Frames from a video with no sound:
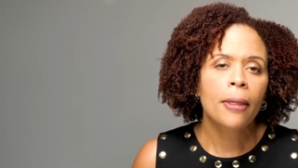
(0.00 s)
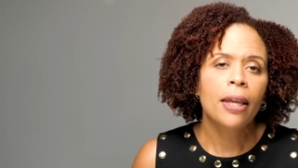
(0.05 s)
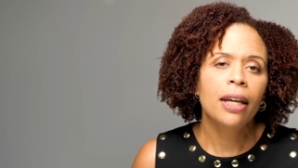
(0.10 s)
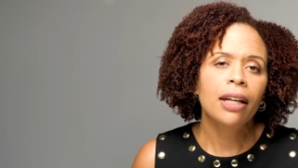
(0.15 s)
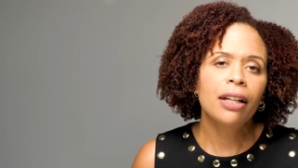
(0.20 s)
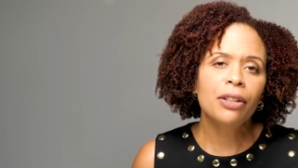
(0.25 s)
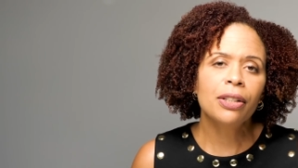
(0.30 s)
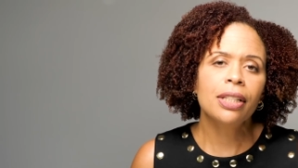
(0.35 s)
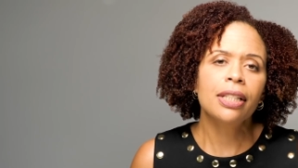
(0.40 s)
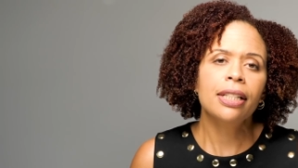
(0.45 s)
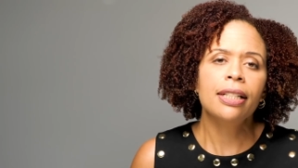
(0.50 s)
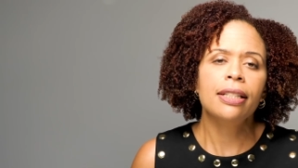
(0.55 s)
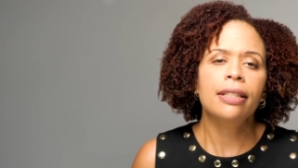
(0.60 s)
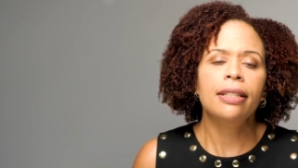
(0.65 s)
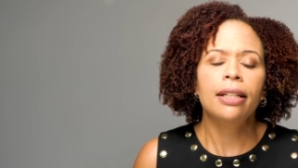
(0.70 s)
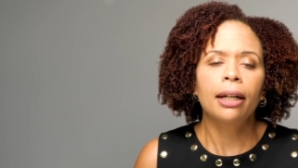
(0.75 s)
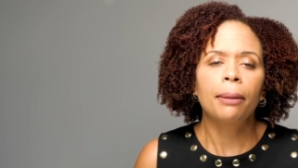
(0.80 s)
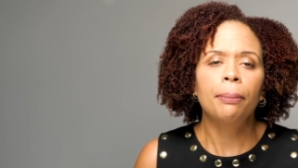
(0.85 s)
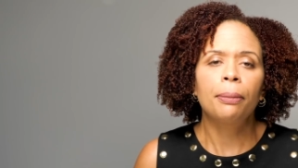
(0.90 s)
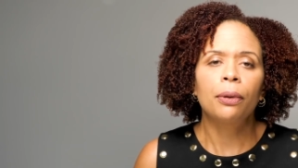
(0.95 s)
Here's an
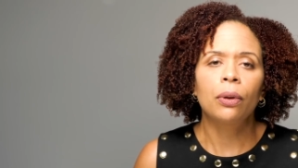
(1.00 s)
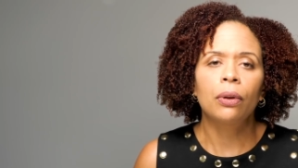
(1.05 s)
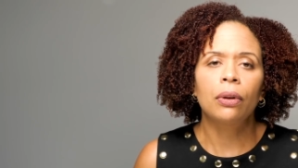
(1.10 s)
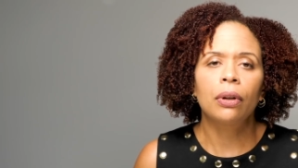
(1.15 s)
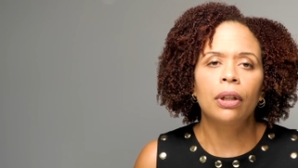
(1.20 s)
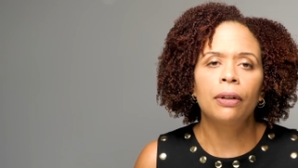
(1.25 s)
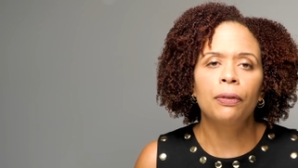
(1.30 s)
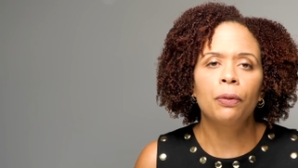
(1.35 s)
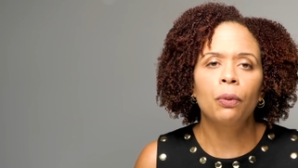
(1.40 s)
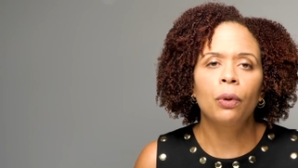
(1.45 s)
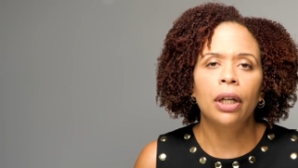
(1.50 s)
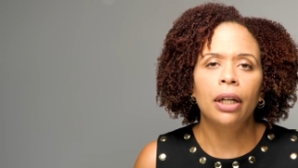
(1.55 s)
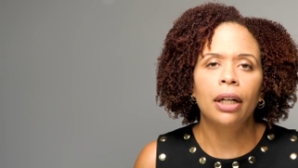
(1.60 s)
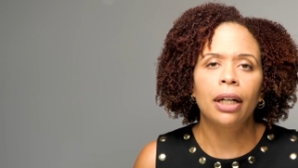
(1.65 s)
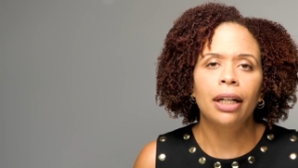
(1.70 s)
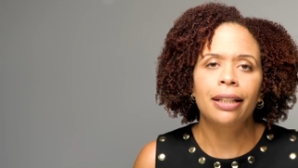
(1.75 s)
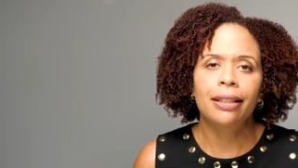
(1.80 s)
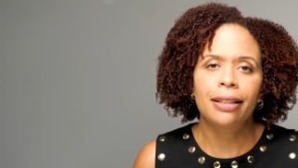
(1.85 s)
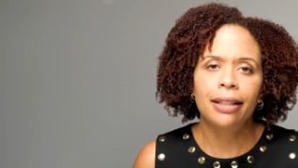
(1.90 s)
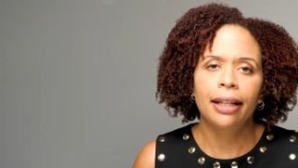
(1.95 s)
example of what
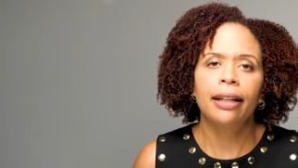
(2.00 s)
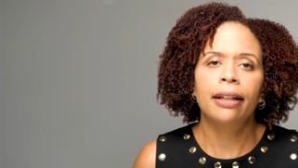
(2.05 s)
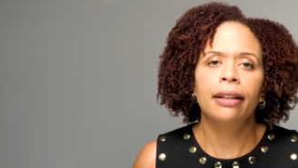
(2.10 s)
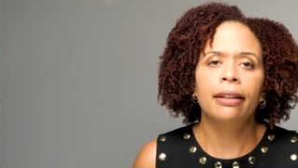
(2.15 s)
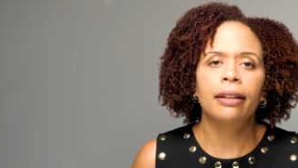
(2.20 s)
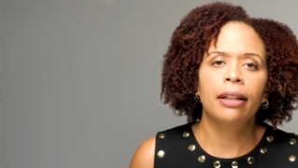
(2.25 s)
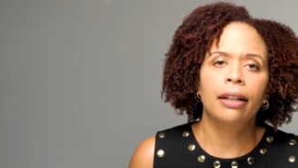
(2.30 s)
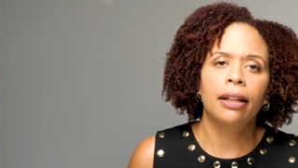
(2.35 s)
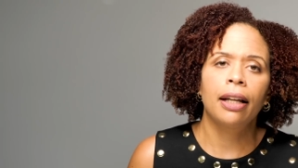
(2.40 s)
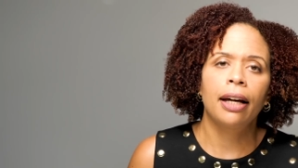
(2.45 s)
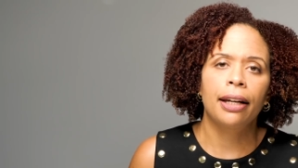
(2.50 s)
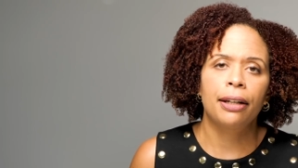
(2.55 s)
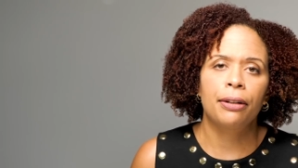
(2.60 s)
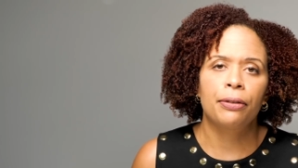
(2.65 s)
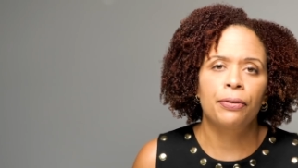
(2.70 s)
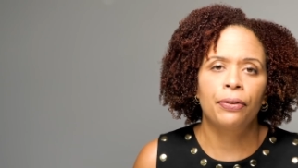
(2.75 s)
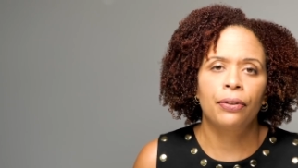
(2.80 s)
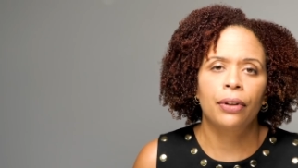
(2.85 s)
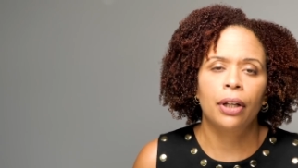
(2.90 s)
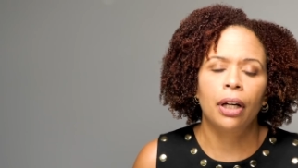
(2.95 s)
a day in the
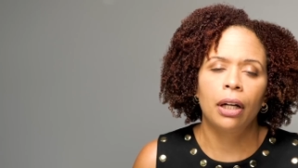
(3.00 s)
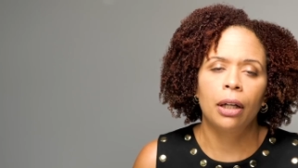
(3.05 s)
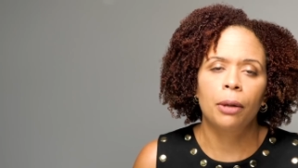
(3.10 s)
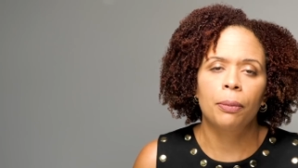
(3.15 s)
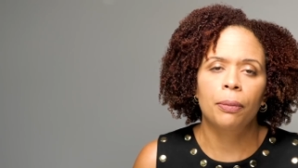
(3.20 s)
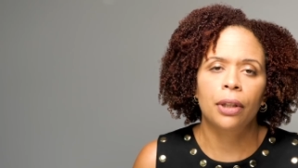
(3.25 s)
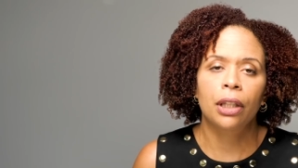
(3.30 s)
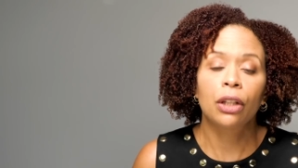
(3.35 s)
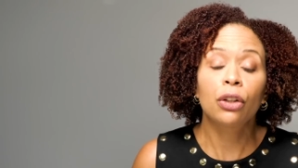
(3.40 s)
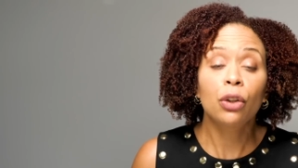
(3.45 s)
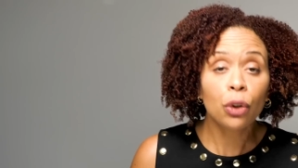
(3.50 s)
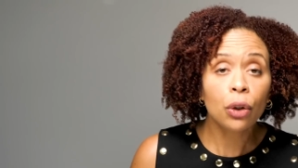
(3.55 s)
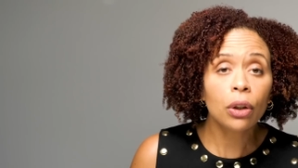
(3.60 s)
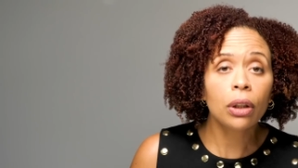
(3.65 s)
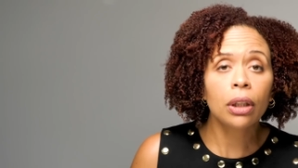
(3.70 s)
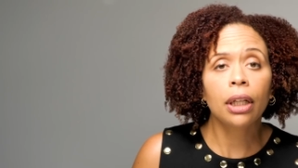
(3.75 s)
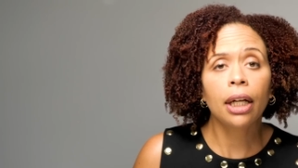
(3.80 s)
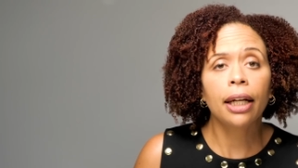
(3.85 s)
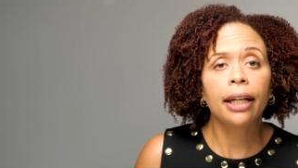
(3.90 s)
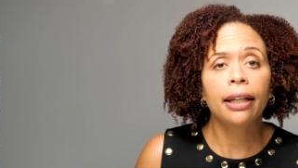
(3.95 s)
life um, can
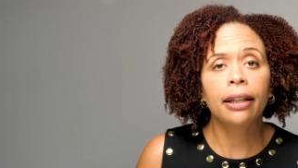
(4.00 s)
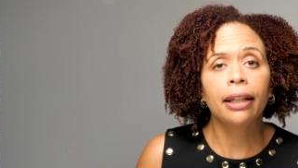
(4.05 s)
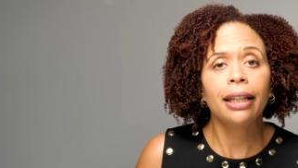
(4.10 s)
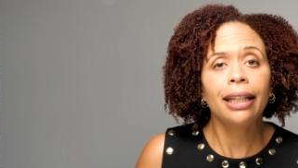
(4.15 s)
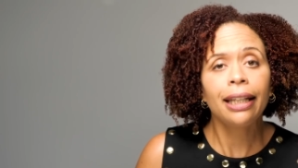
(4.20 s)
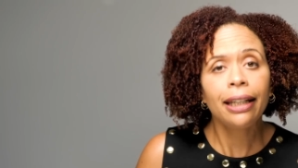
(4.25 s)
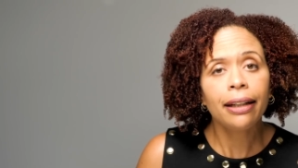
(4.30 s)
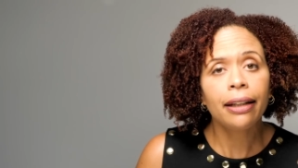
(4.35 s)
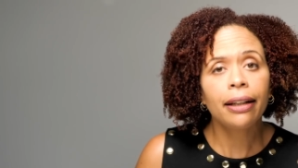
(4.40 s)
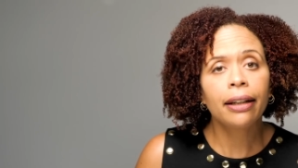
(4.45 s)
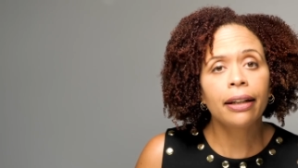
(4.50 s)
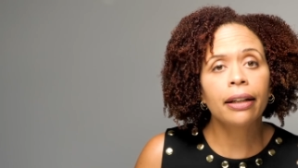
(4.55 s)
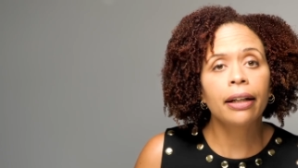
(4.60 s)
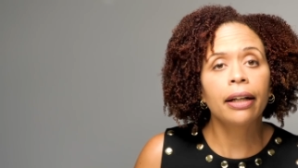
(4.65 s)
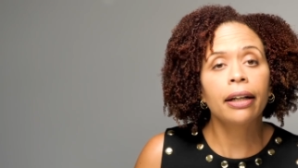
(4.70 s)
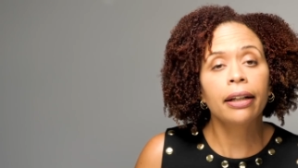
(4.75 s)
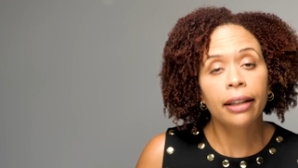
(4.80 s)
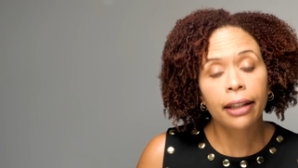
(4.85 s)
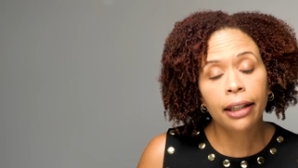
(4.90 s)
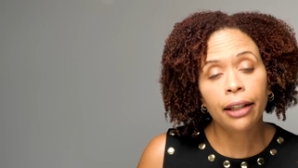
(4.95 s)
look like eating
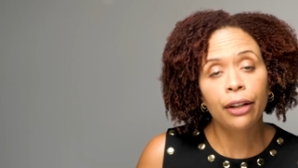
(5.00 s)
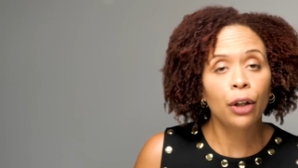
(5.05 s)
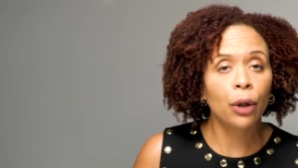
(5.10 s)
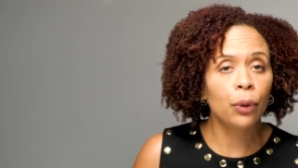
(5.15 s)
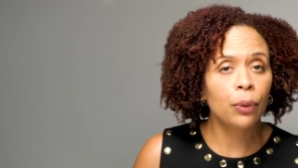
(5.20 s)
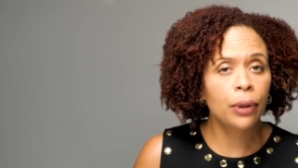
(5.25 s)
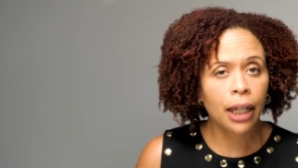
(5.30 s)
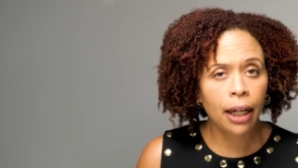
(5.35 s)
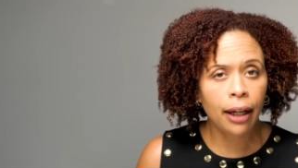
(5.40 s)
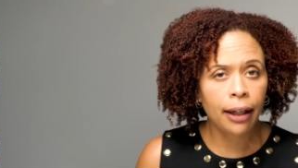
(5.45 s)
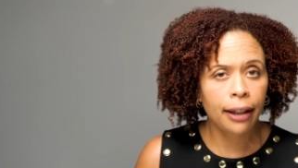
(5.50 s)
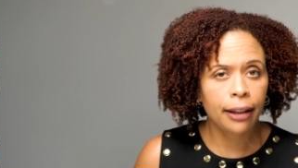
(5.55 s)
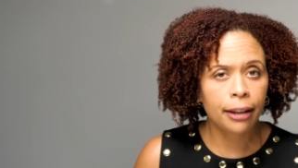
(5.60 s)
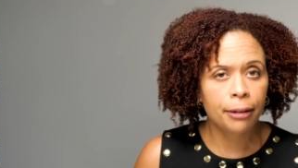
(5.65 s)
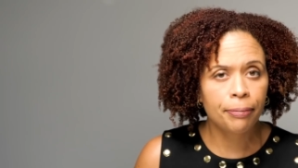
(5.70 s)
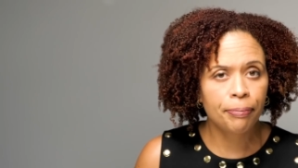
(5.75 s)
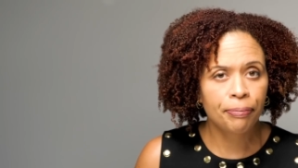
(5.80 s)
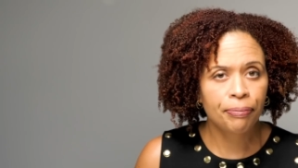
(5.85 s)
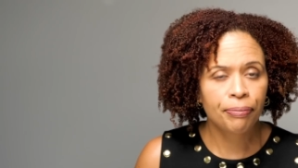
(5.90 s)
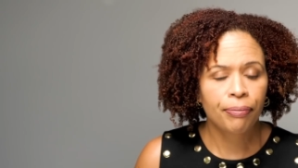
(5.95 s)
a keto
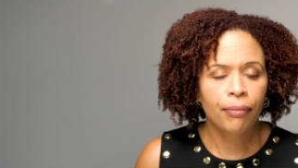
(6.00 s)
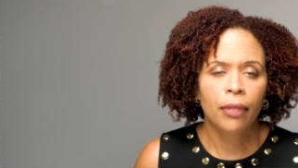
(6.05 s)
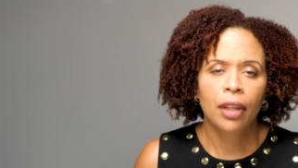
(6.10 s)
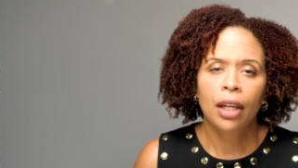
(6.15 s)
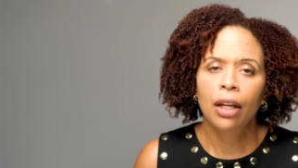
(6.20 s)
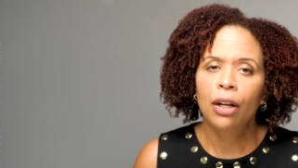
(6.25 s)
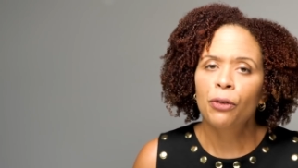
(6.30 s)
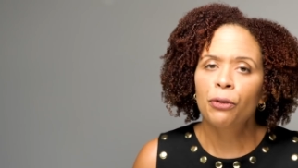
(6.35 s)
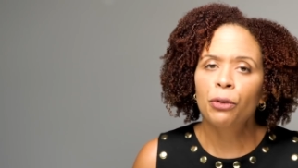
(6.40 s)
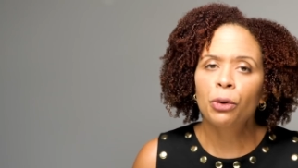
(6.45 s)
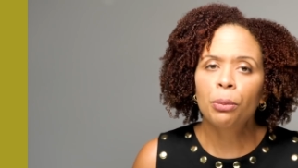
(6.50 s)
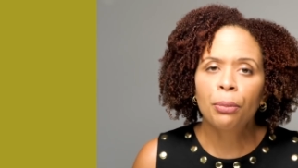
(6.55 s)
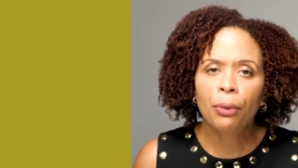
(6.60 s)
diet. For